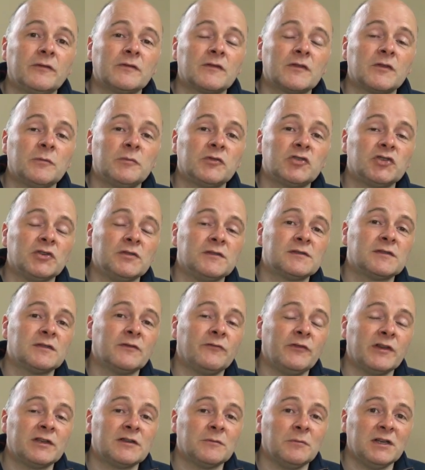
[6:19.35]
to produce the
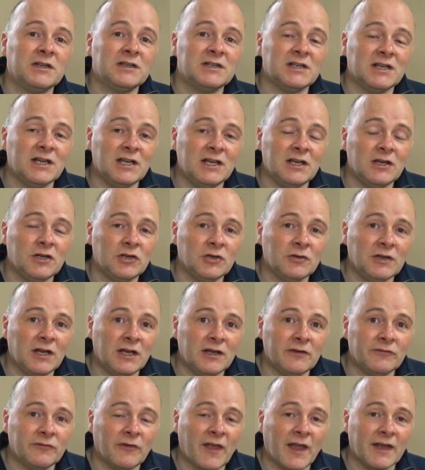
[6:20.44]
vitamin D you
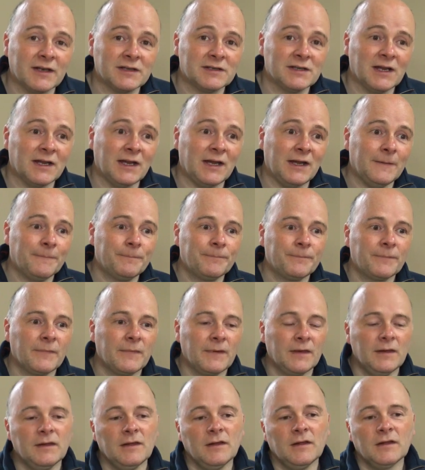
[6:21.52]
need for that day.
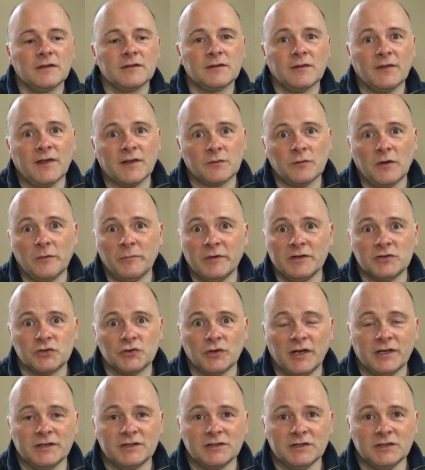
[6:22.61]
So that's what I've been
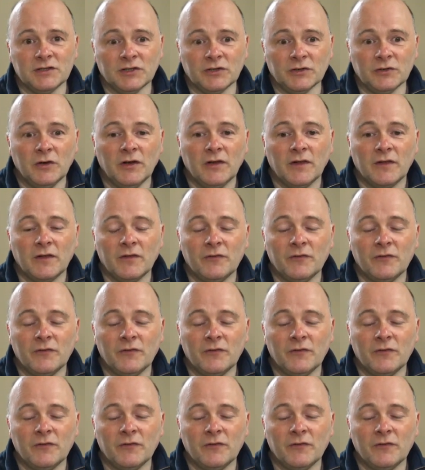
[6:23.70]
trying to do.